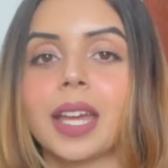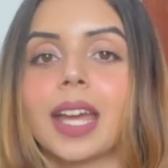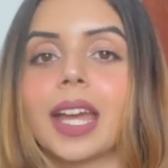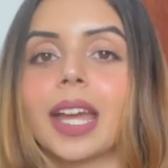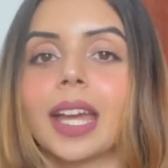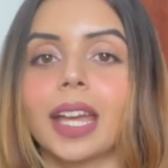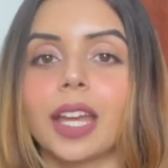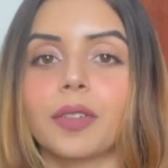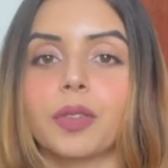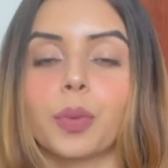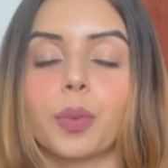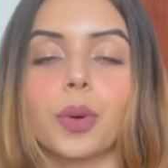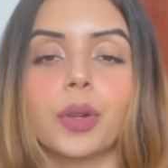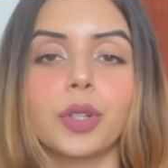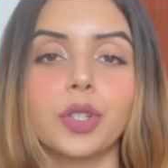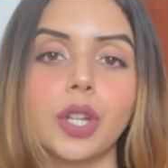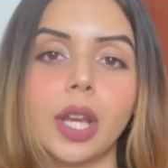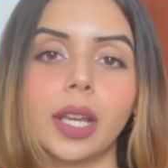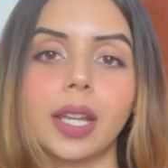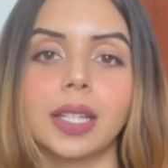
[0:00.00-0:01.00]
If you want to check
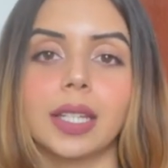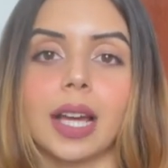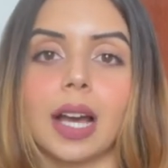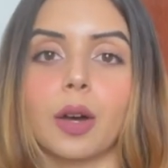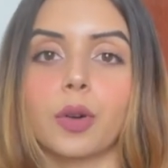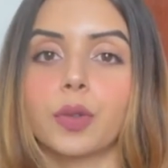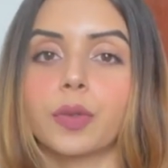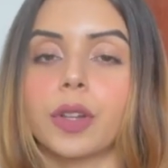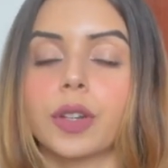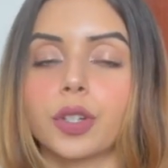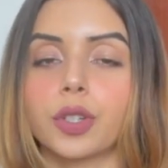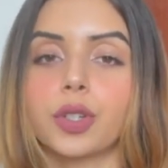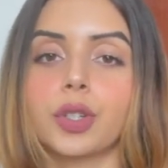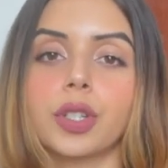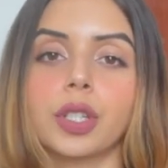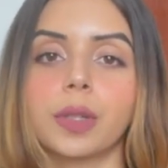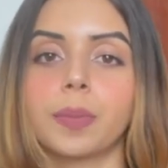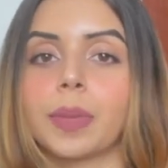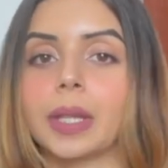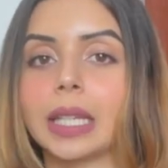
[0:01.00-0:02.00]
it out, we're just
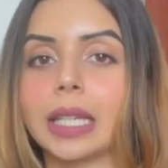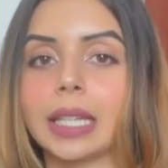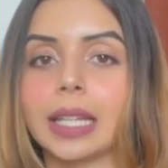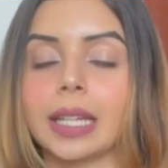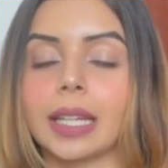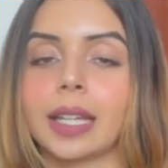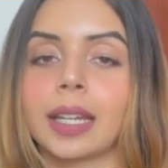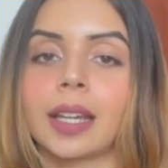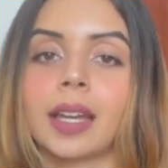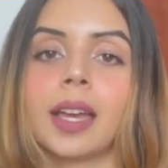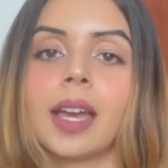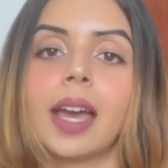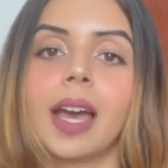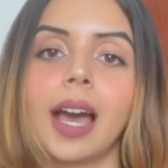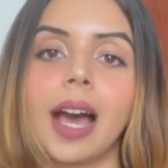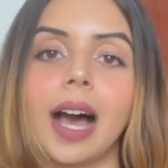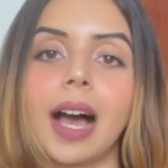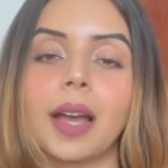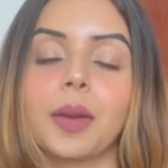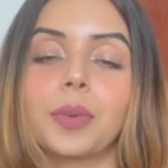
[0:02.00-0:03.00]
beginning. I
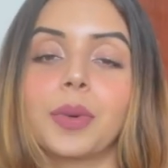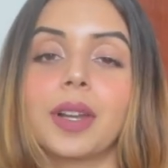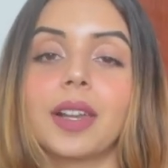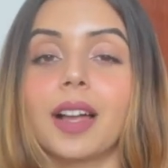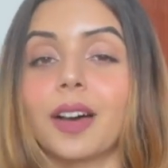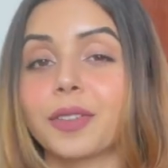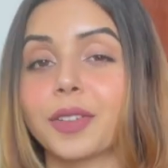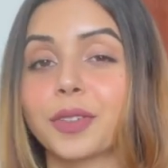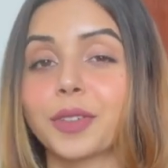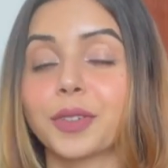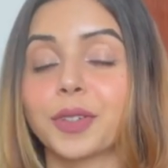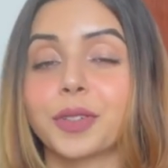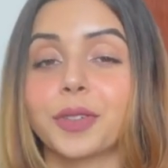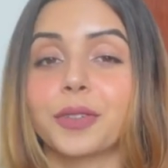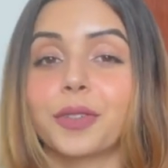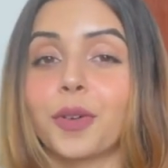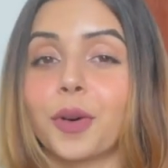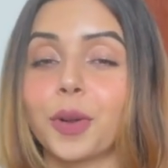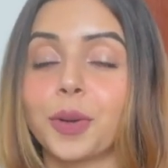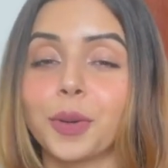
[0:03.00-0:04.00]
would love if you could
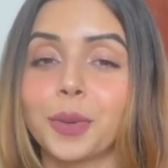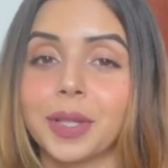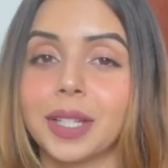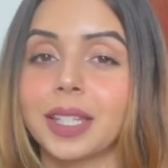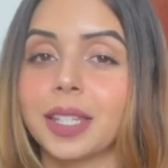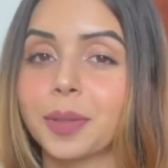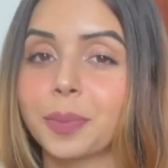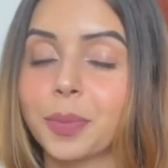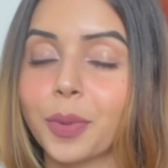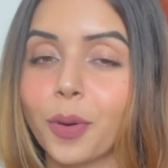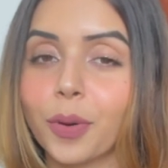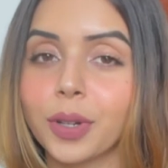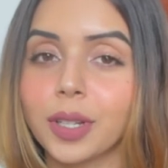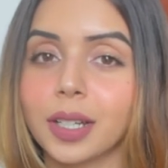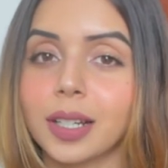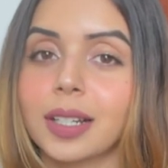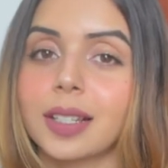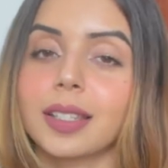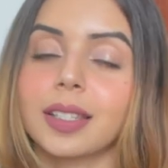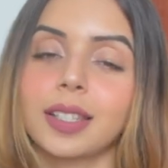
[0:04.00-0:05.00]
follow and support
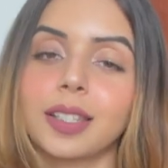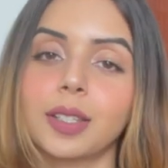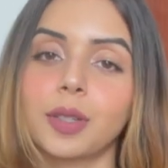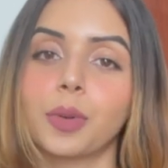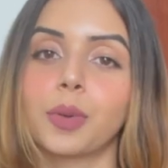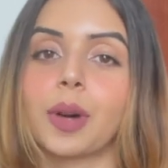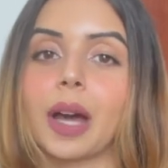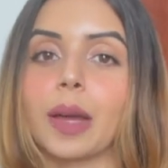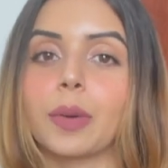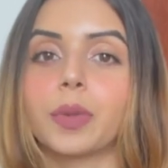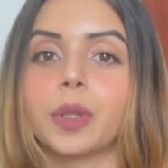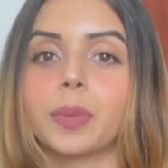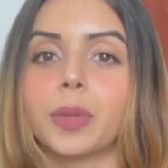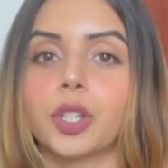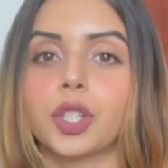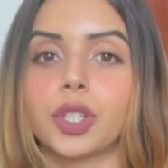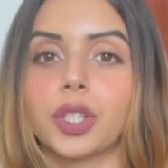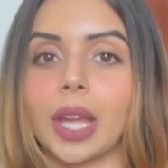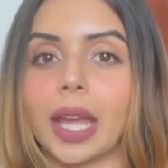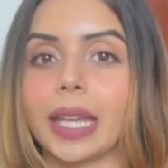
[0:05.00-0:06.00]
us, so I will be
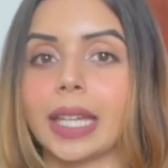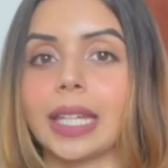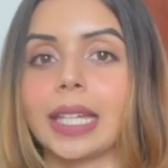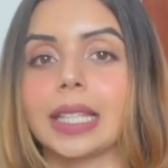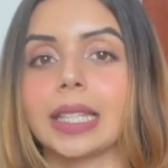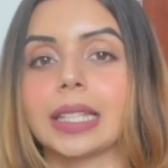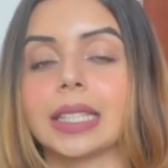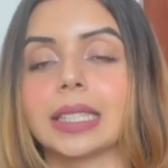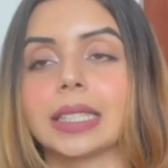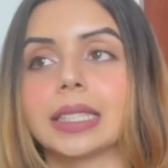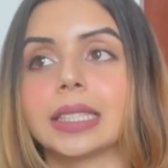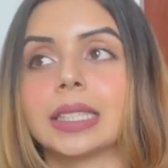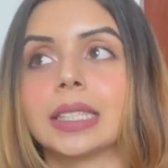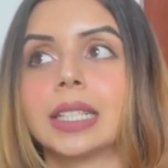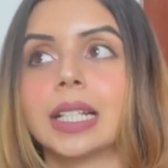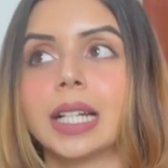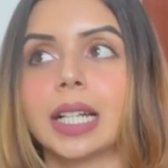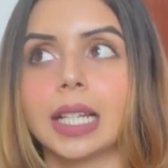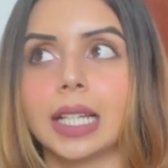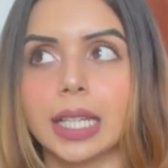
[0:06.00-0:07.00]
sharing the
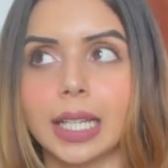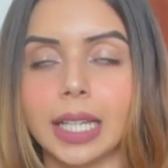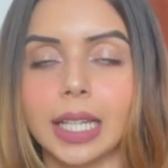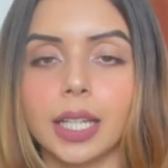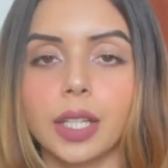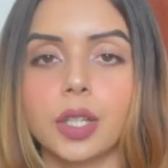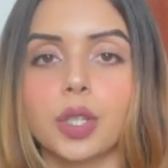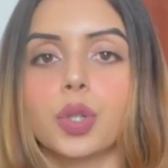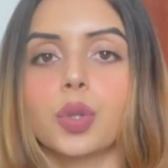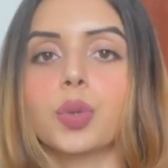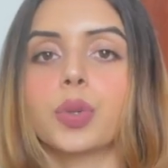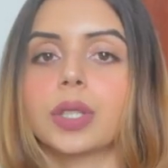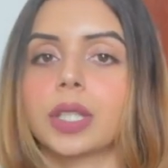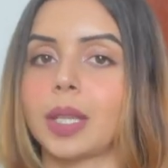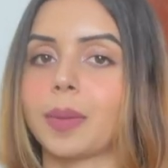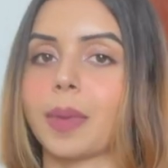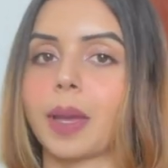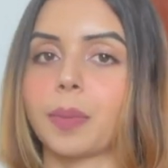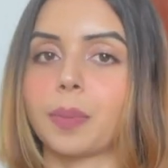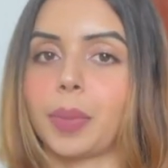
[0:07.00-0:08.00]
link to see my
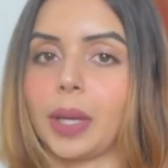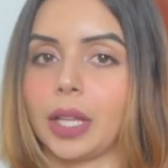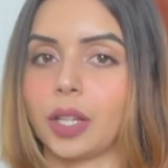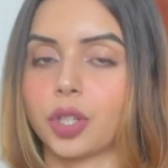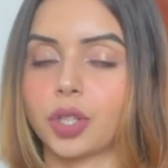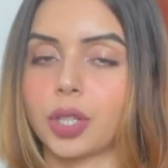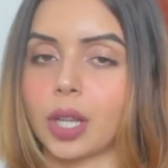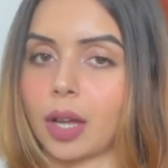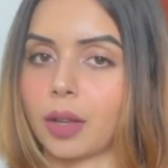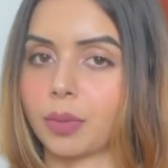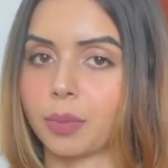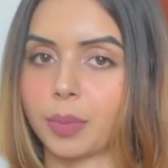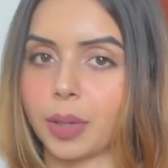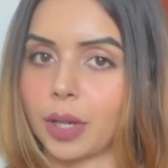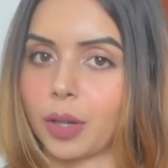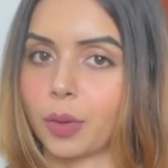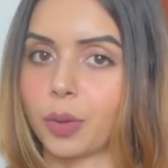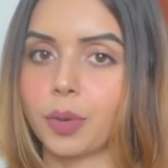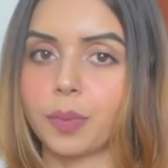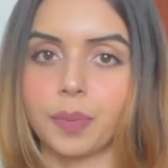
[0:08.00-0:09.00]
page down
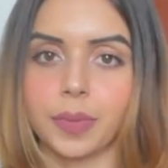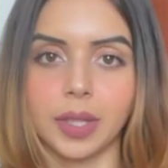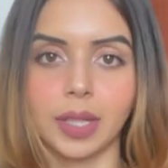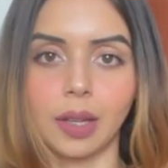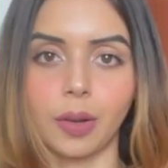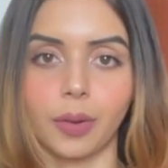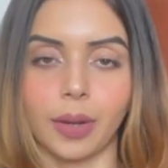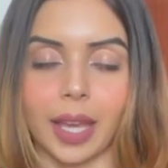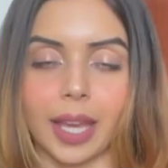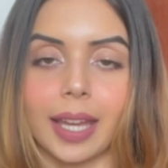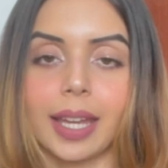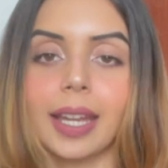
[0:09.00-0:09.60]
below. Okay,